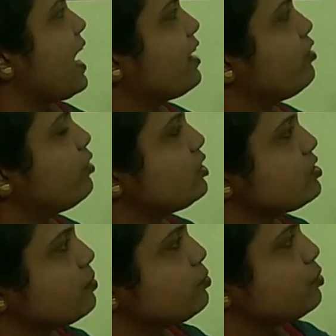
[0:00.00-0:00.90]
and
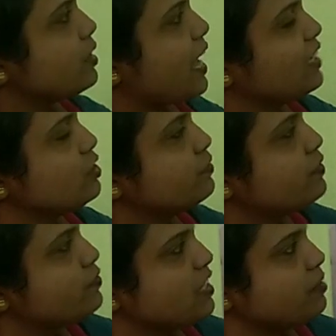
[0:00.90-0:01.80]
reaches up to a height of
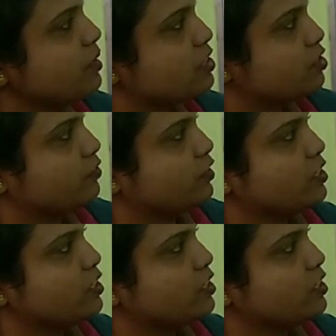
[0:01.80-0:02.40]
15 meters of